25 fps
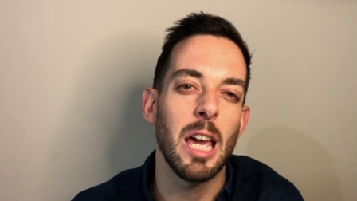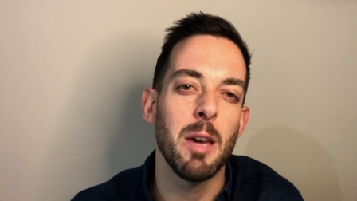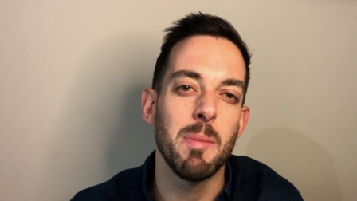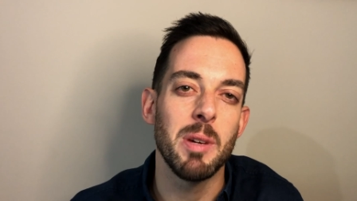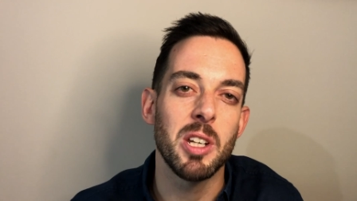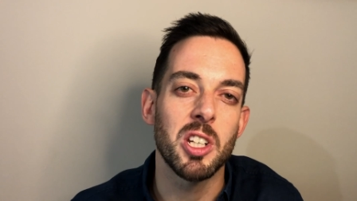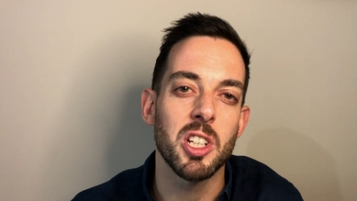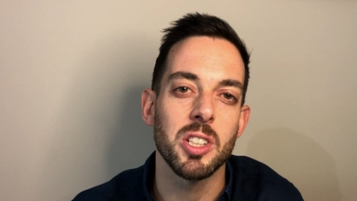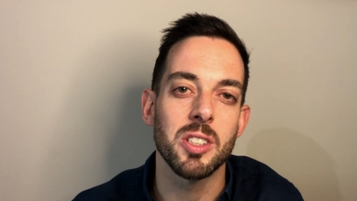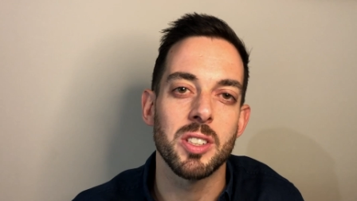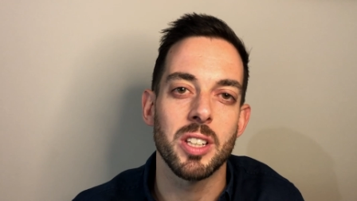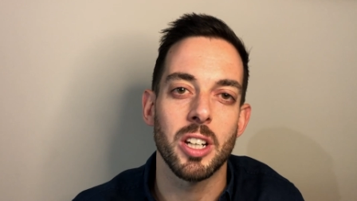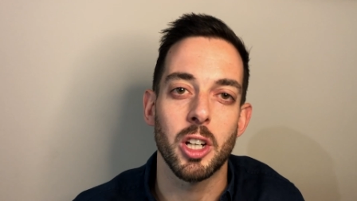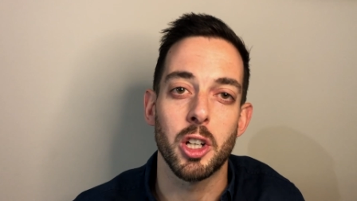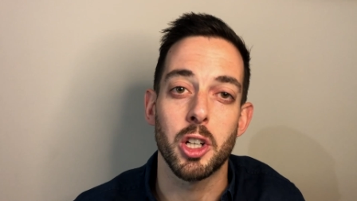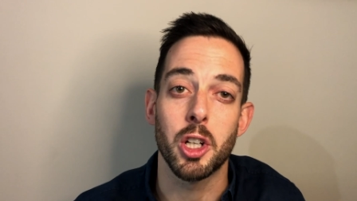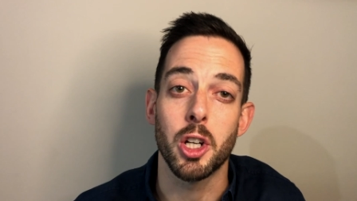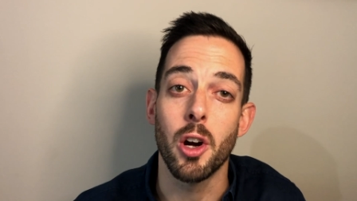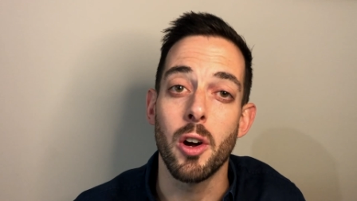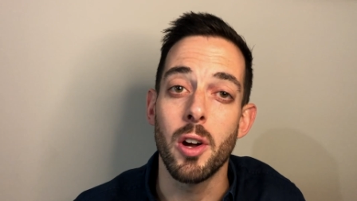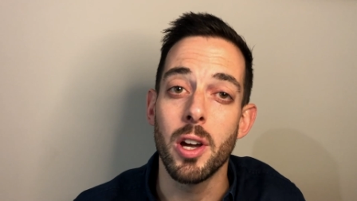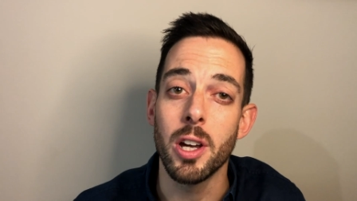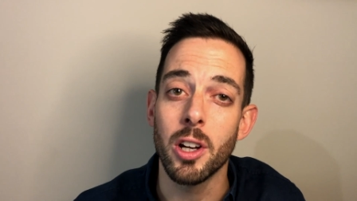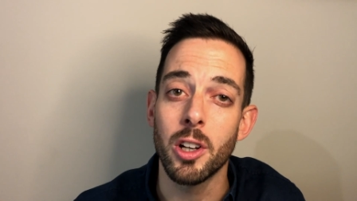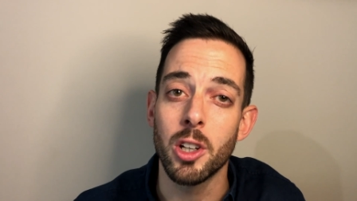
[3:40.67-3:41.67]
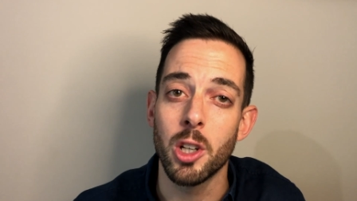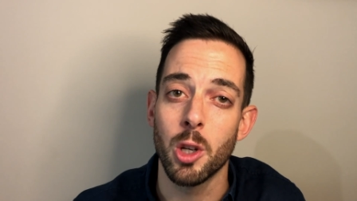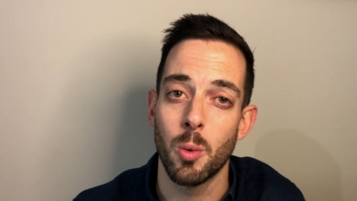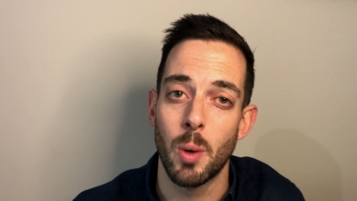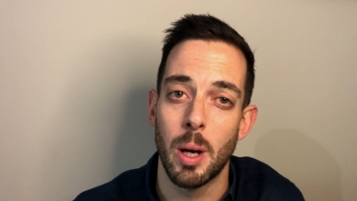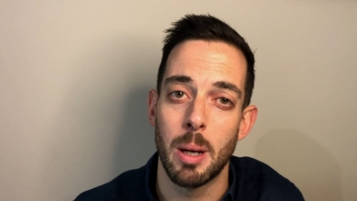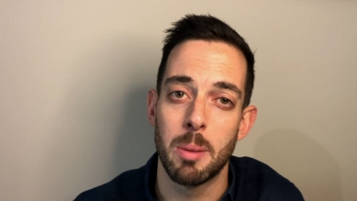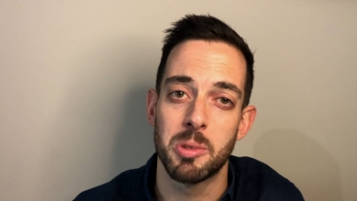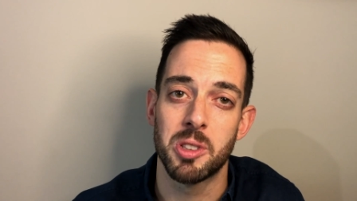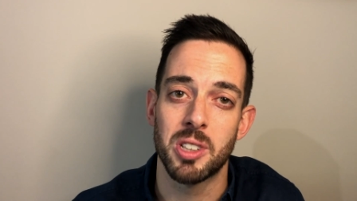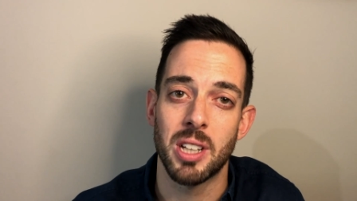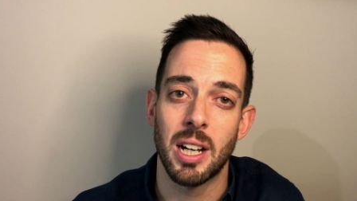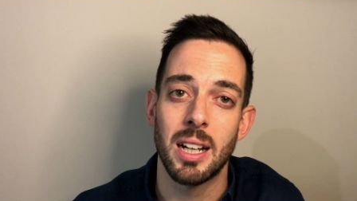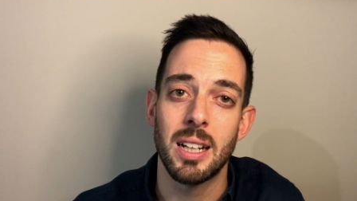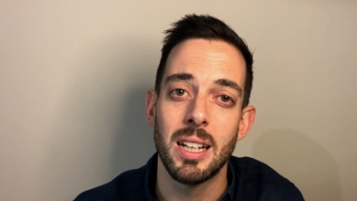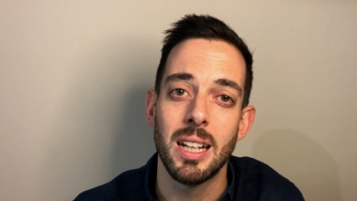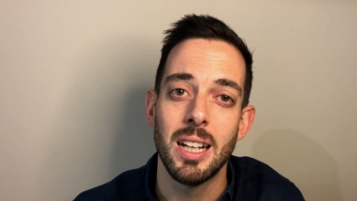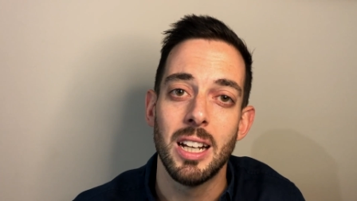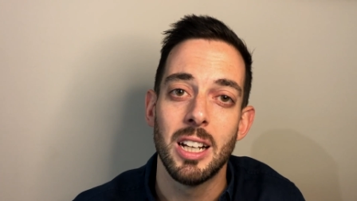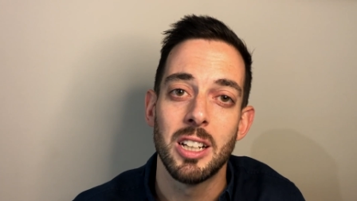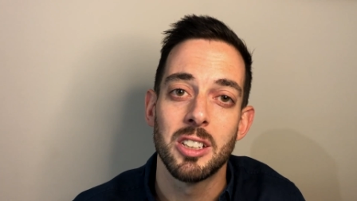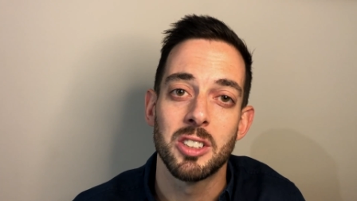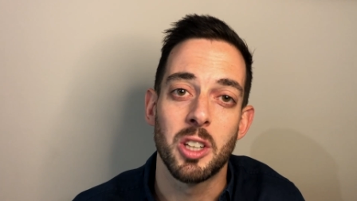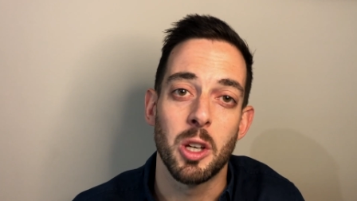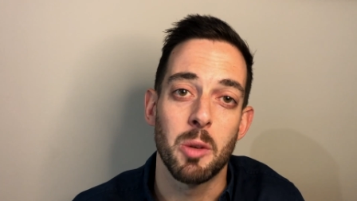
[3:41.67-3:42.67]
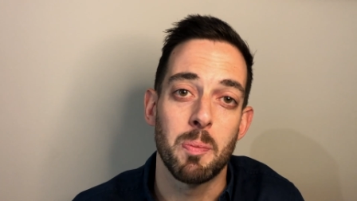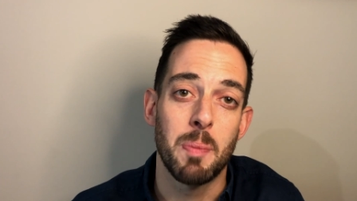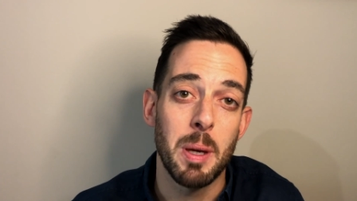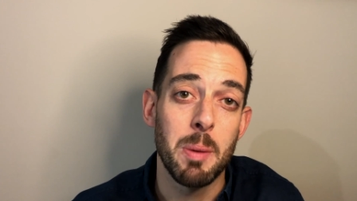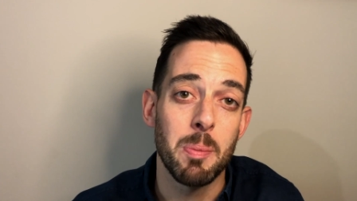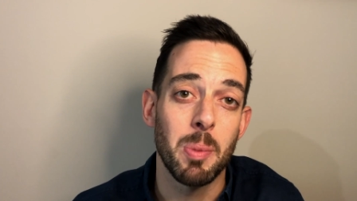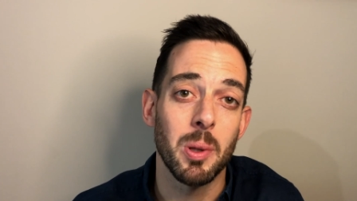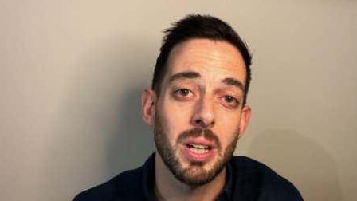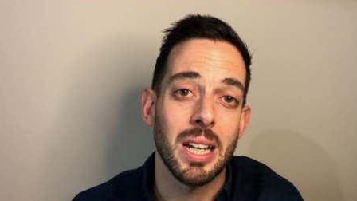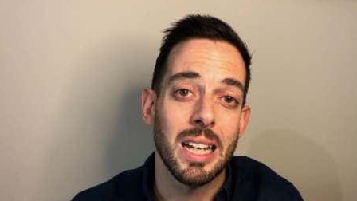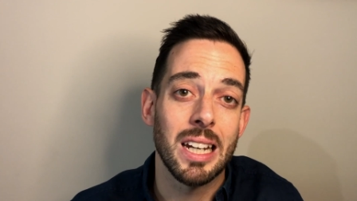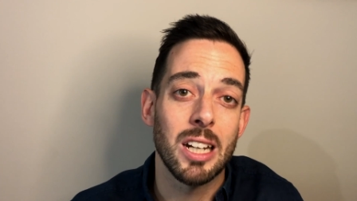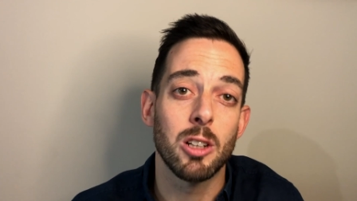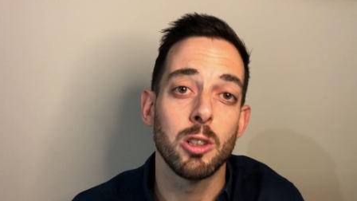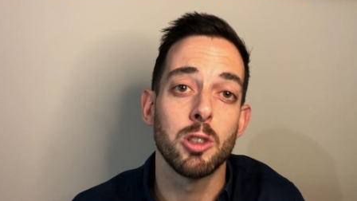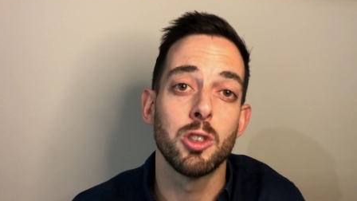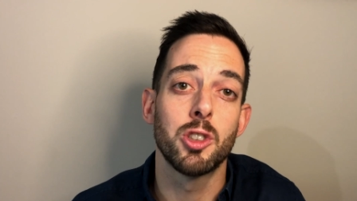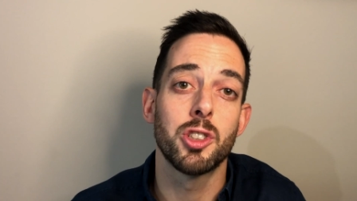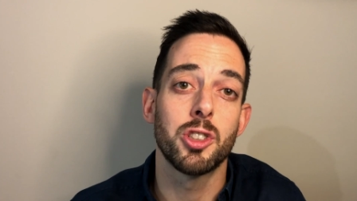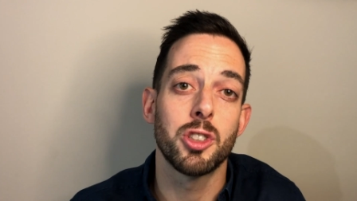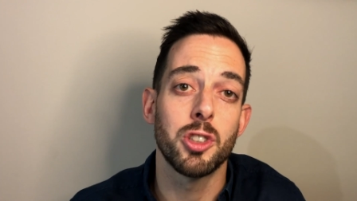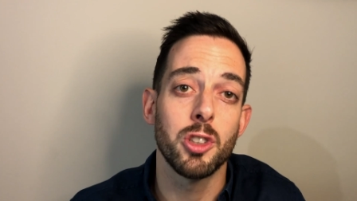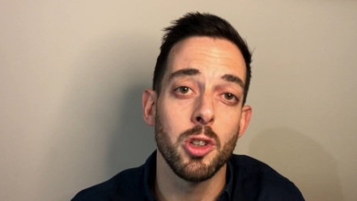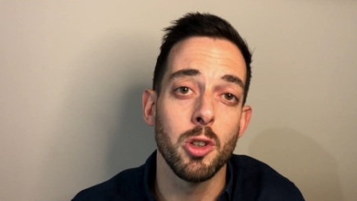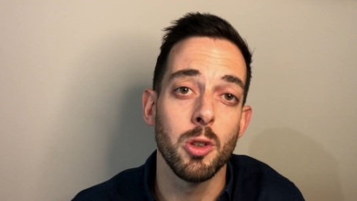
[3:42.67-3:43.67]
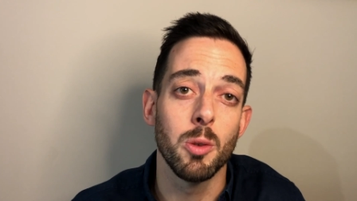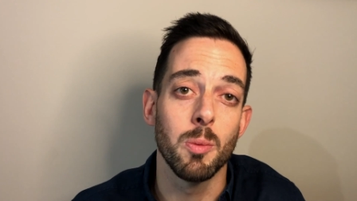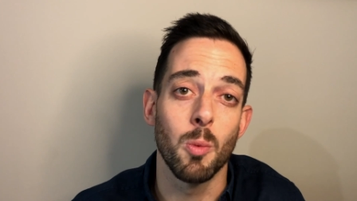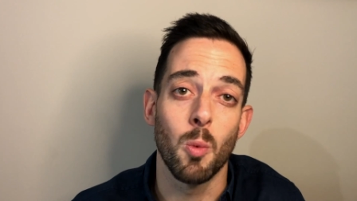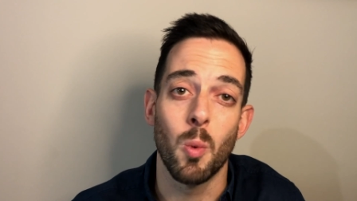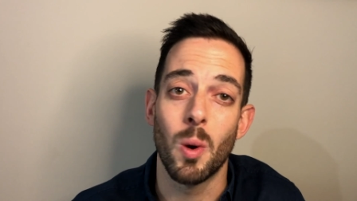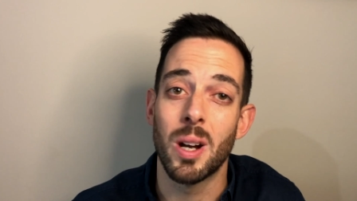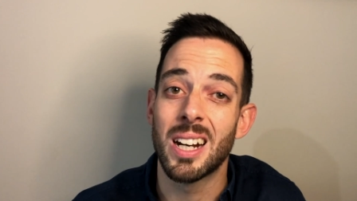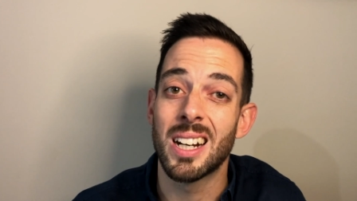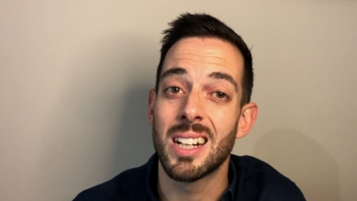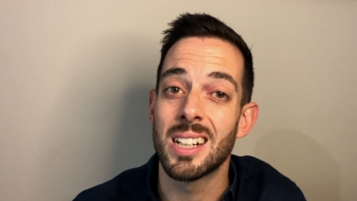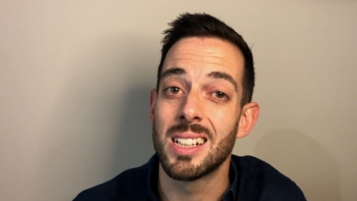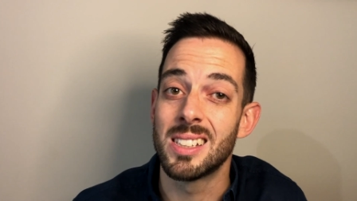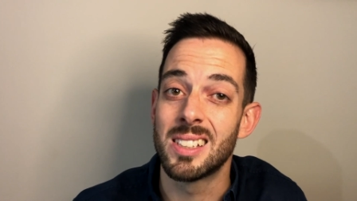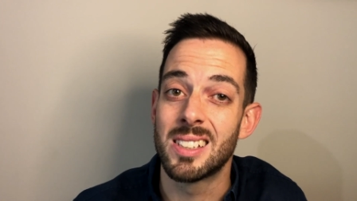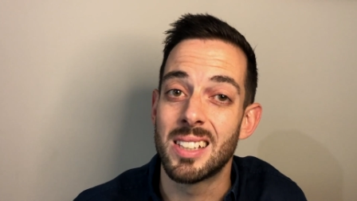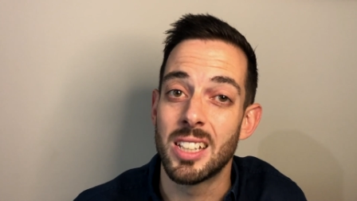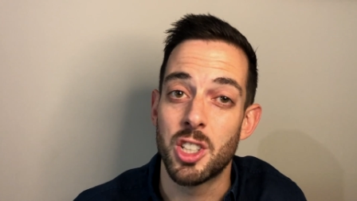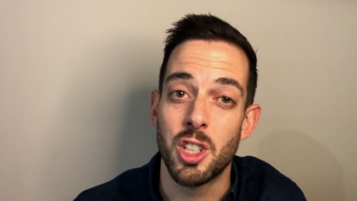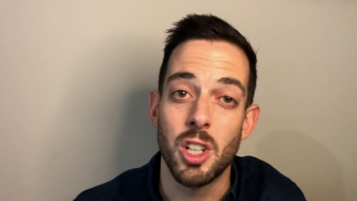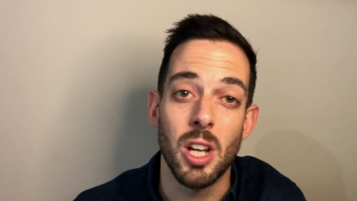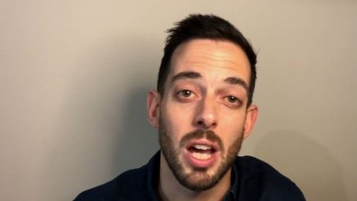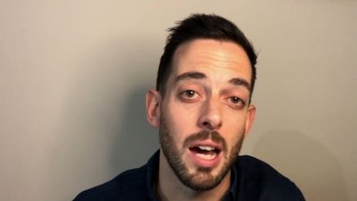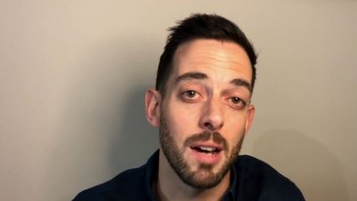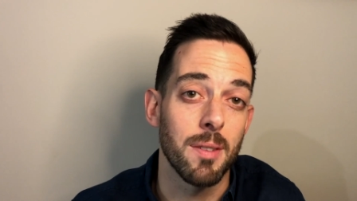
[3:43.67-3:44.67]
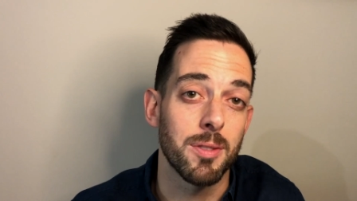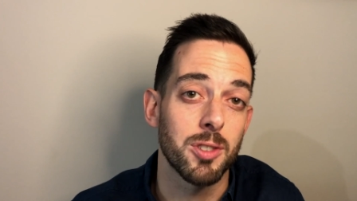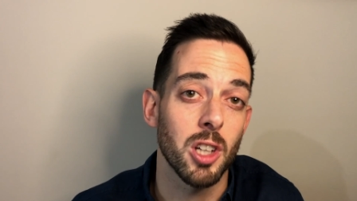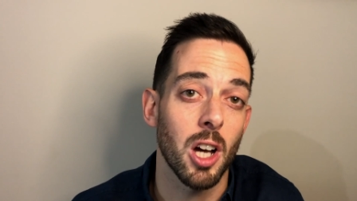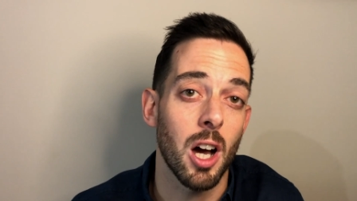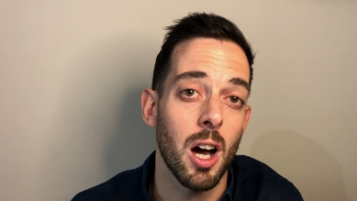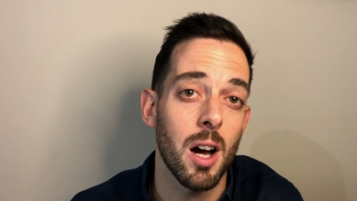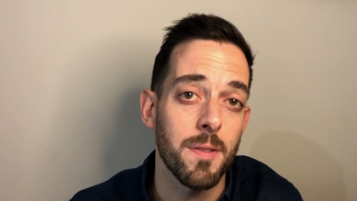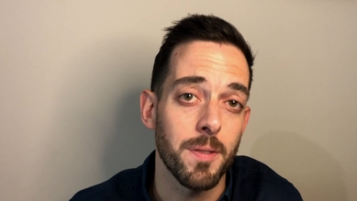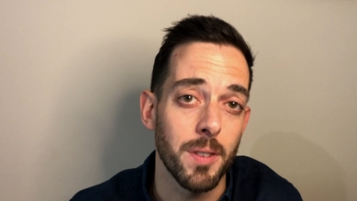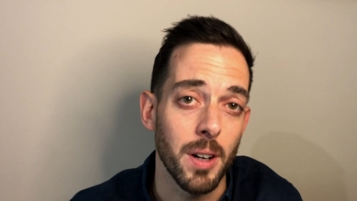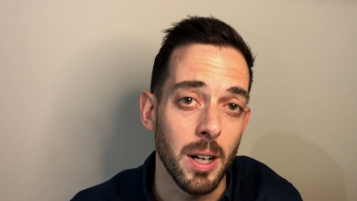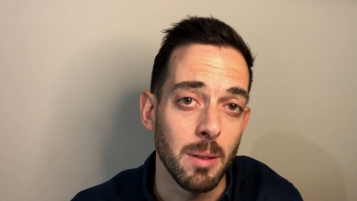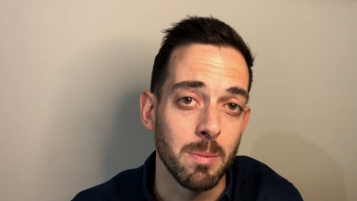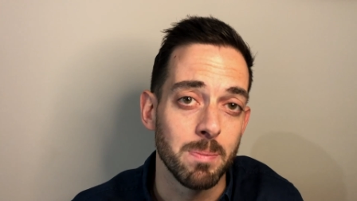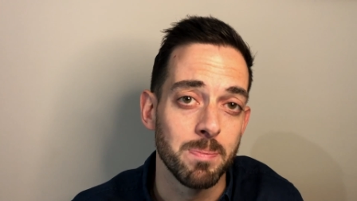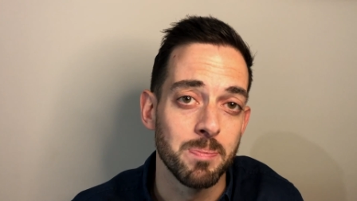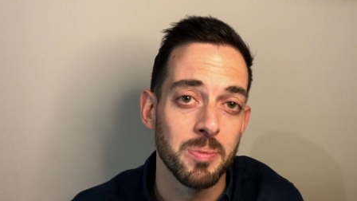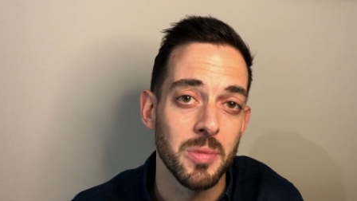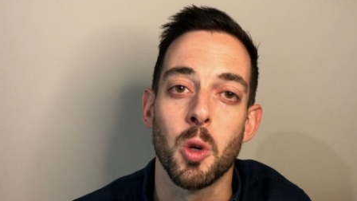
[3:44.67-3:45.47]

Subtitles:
images that are going on your website so people can consume what it is that you have to offer.